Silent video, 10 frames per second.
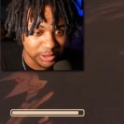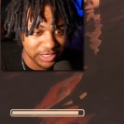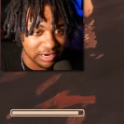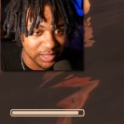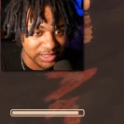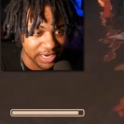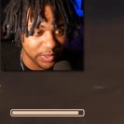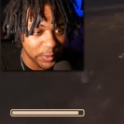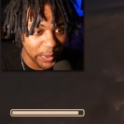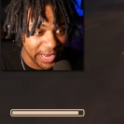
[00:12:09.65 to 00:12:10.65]
ooze, and I was like,
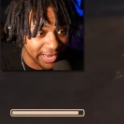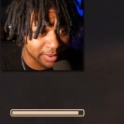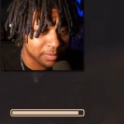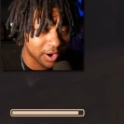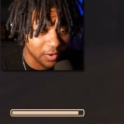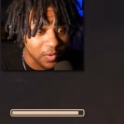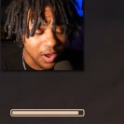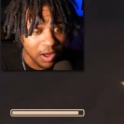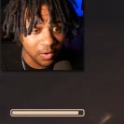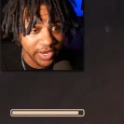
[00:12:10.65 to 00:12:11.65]
"Wait, bro.
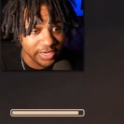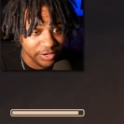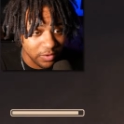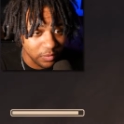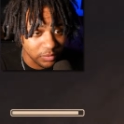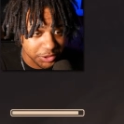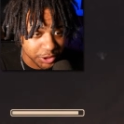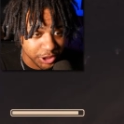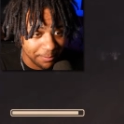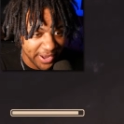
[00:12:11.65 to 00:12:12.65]
Okay, don't
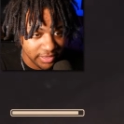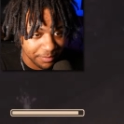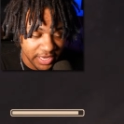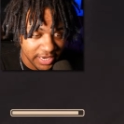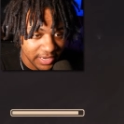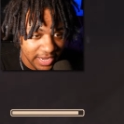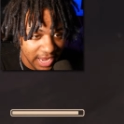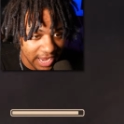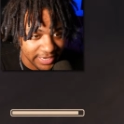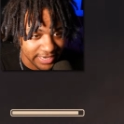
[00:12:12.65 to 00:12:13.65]
jump at the beginning like
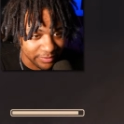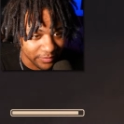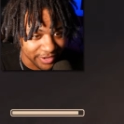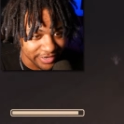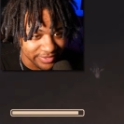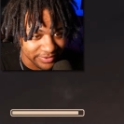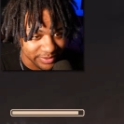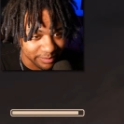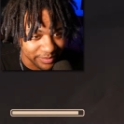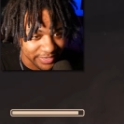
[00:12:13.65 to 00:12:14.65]
I did. Wait until
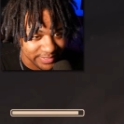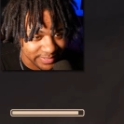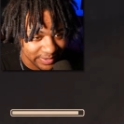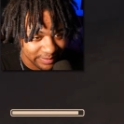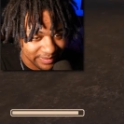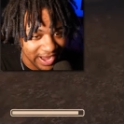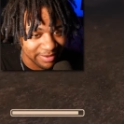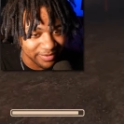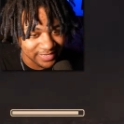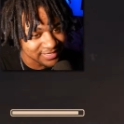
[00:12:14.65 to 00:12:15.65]
the big jump. I
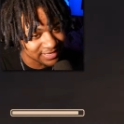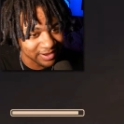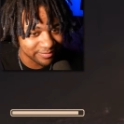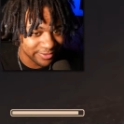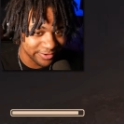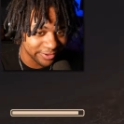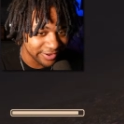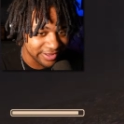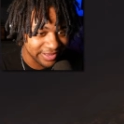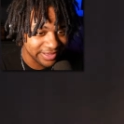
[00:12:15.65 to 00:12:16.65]
messed up. Wait dude. until
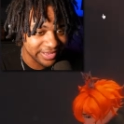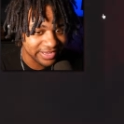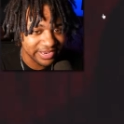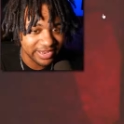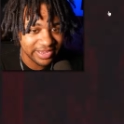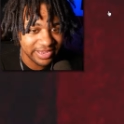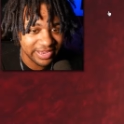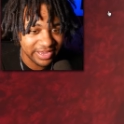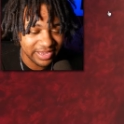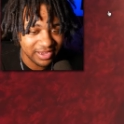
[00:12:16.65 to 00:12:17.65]
the big jump. Okay,
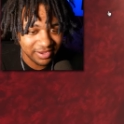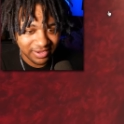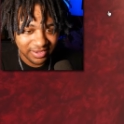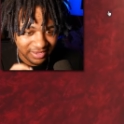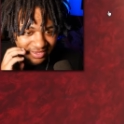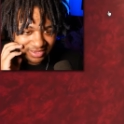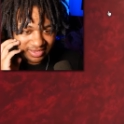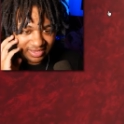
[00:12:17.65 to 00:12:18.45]
let's do this.